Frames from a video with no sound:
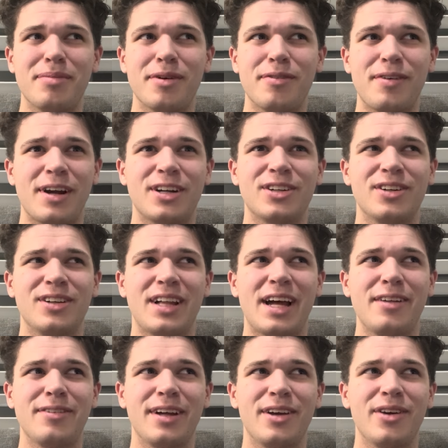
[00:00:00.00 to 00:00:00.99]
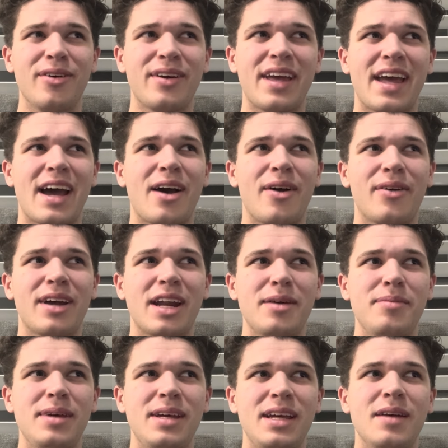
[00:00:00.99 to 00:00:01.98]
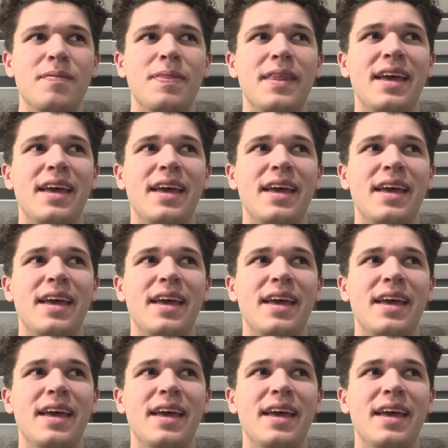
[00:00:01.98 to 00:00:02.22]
professional life, like, okay, how can I be